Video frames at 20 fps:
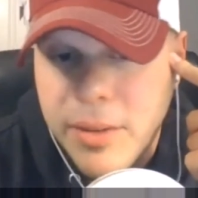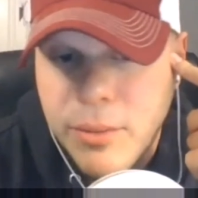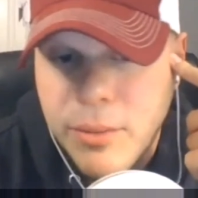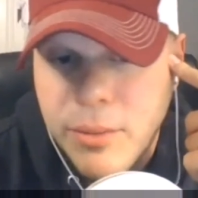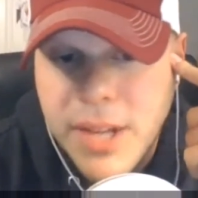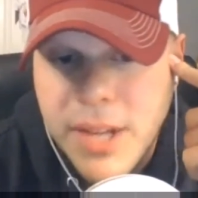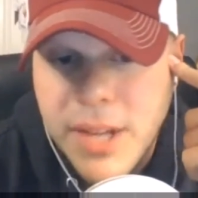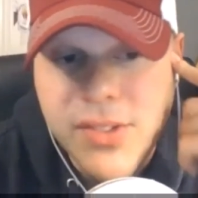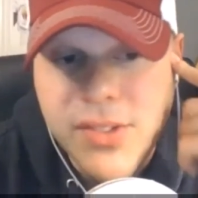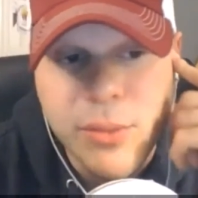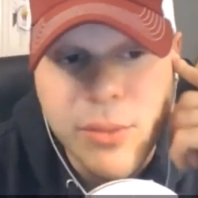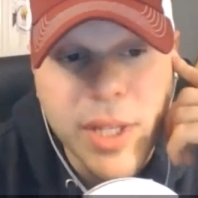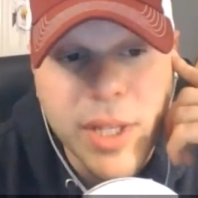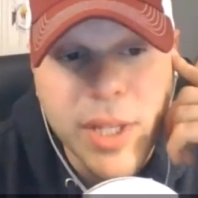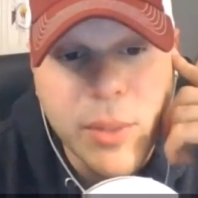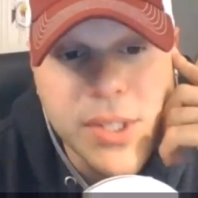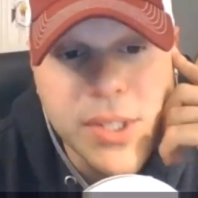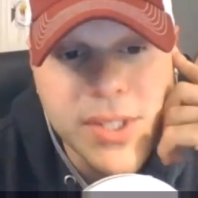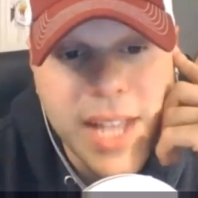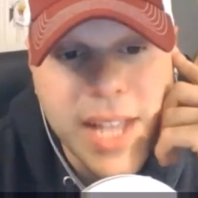wrestling really
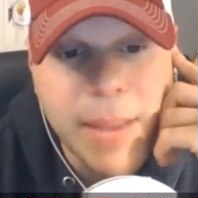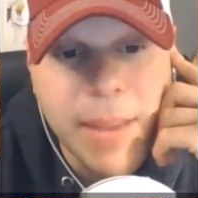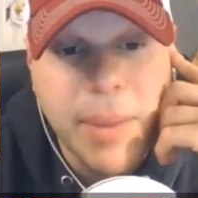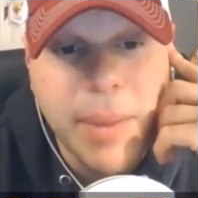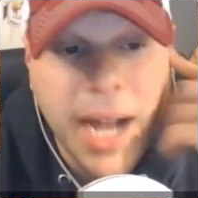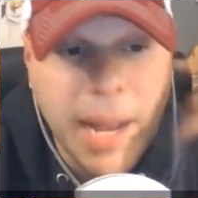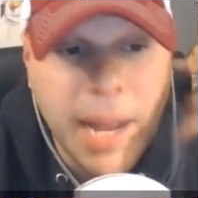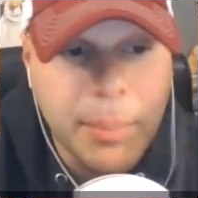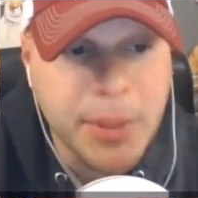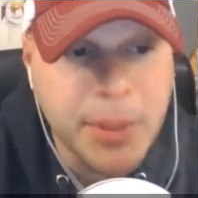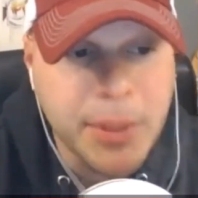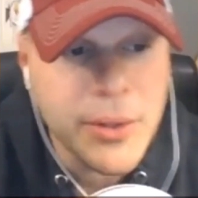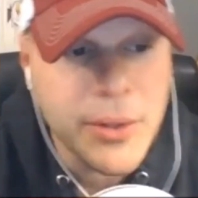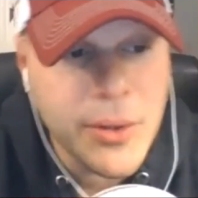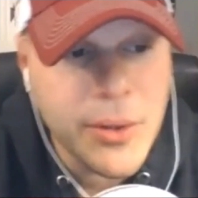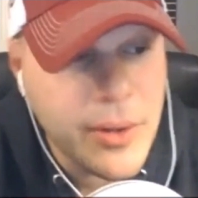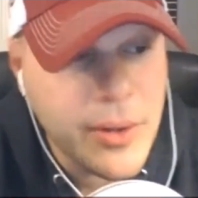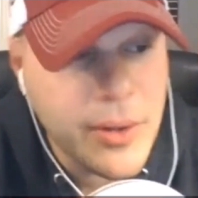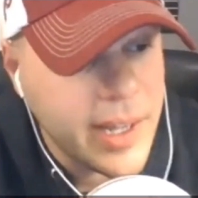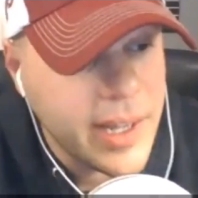wasn't that
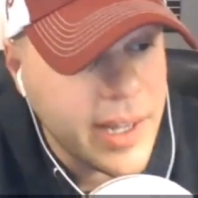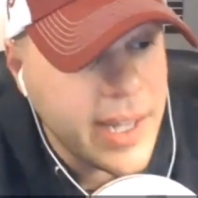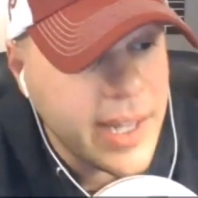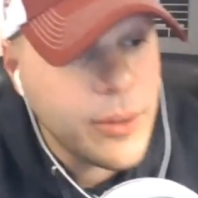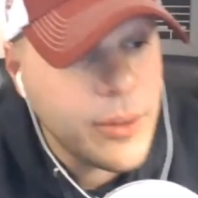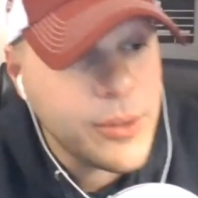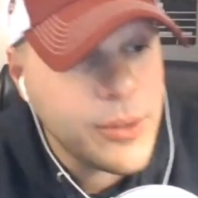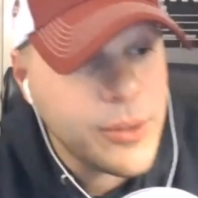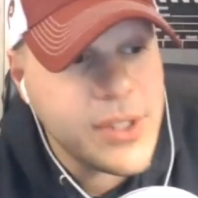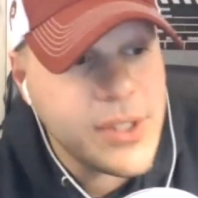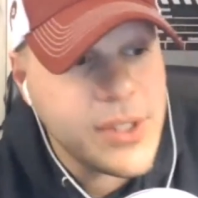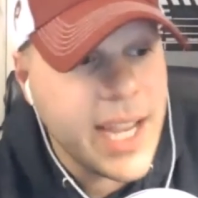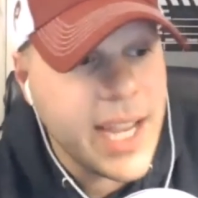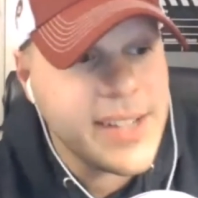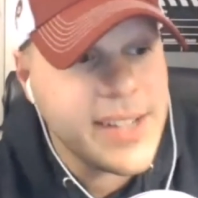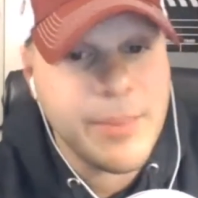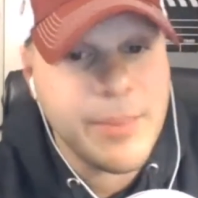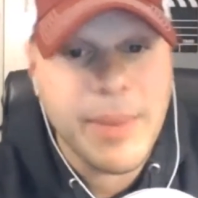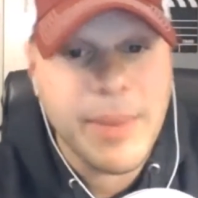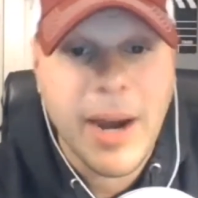popular in those
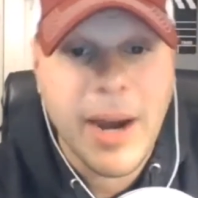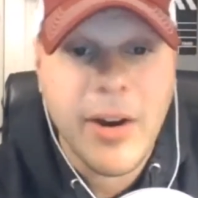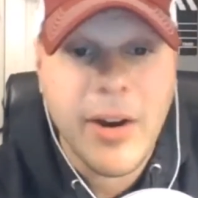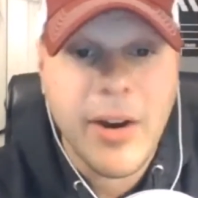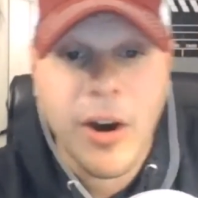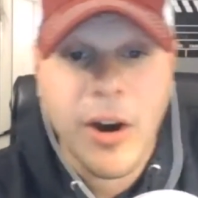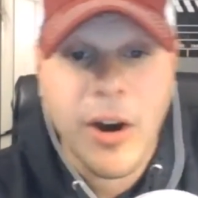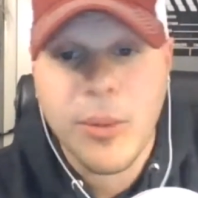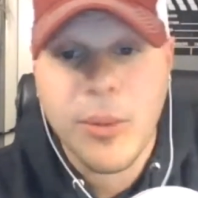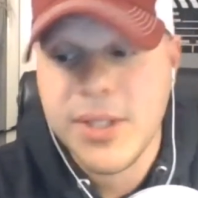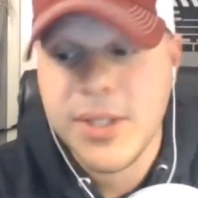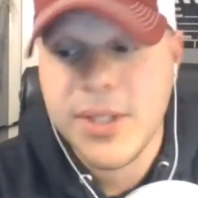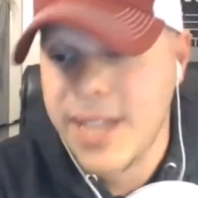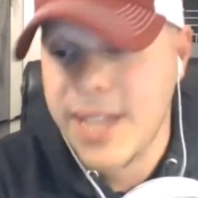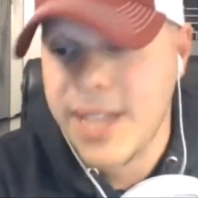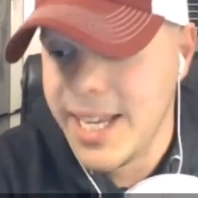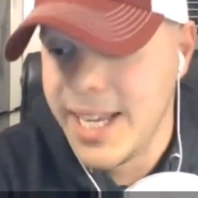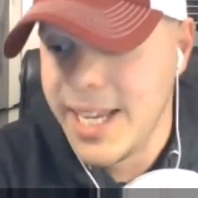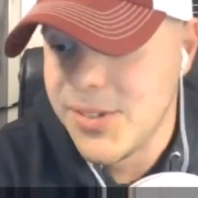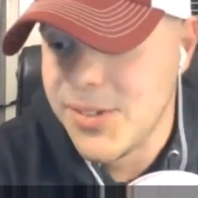days, the Barry Horowitz
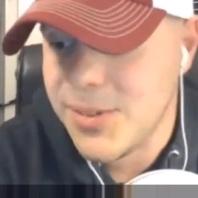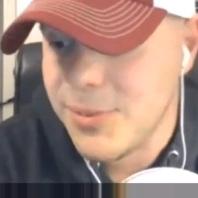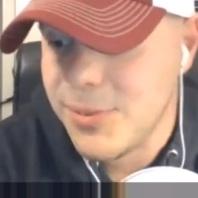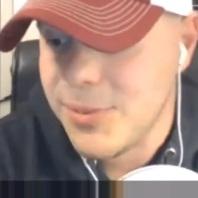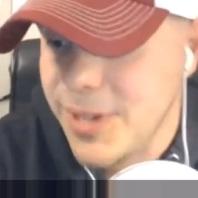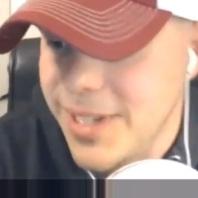days of,